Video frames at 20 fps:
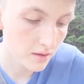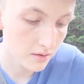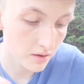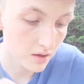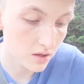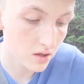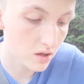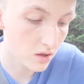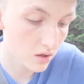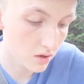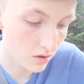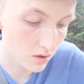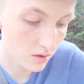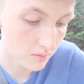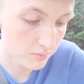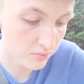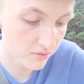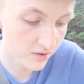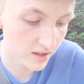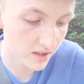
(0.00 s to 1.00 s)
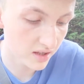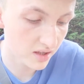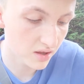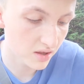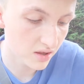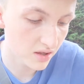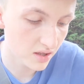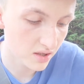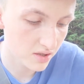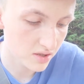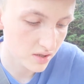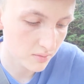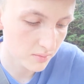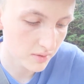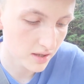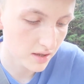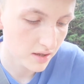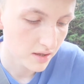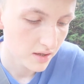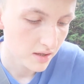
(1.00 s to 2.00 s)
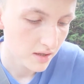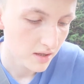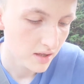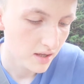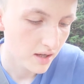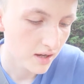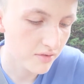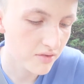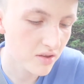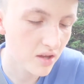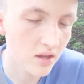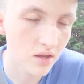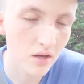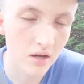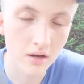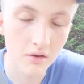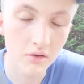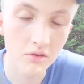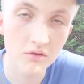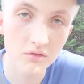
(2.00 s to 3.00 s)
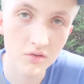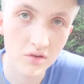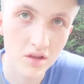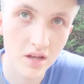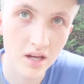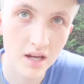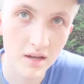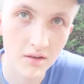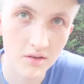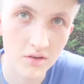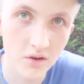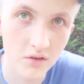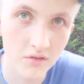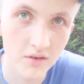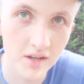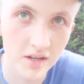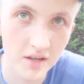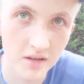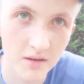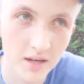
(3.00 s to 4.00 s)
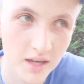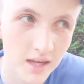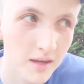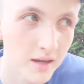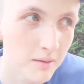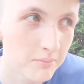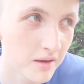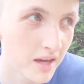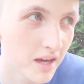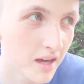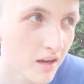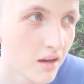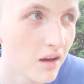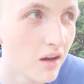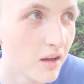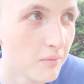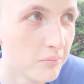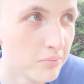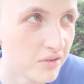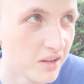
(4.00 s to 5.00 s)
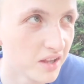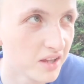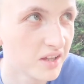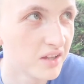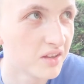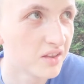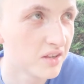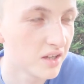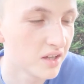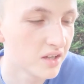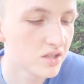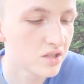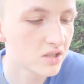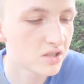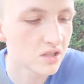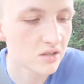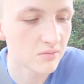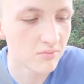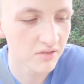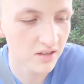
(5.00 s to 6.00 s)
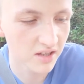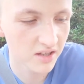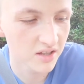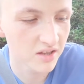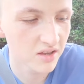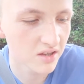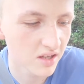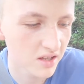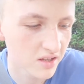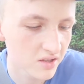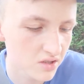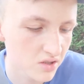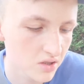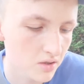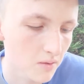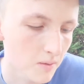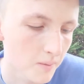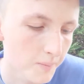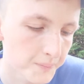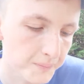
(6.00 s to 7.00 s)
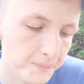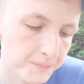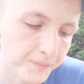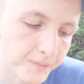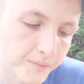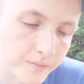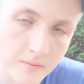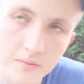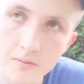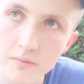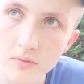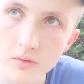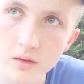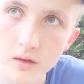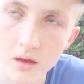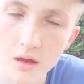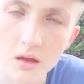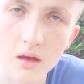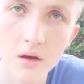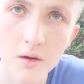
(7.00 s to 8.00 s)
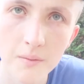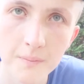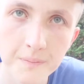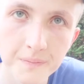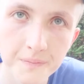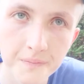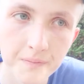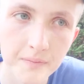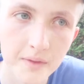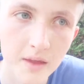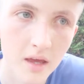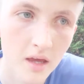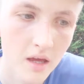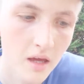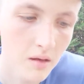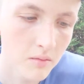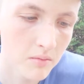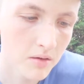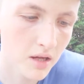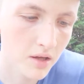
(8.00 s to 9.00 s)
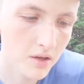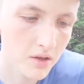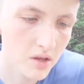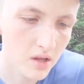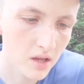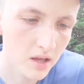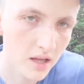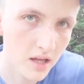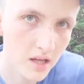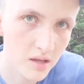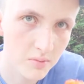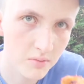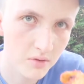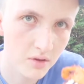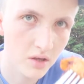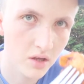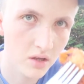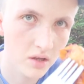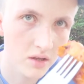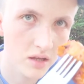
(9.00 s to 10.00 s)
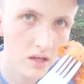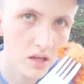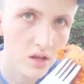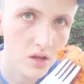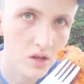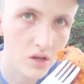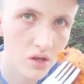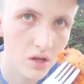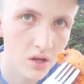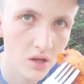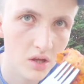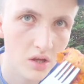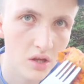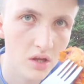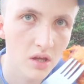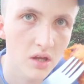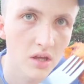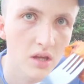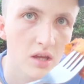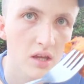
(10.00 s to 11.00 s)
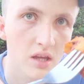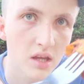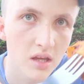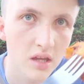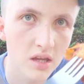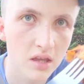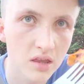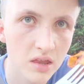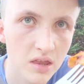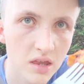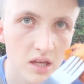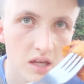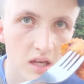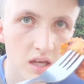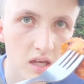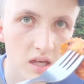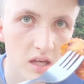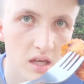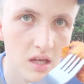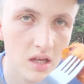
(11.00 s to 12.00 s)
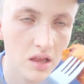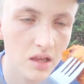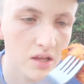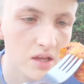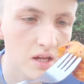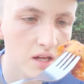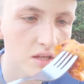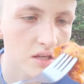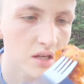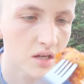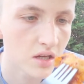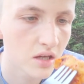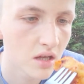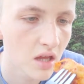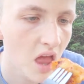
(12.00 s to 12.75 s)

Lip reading: This is a brilliant dish. I mean, I've said it 100 times already, Greg, I bet. A brilliant dish. This is a brilliant dish. And as to the last but not least, the lasagna.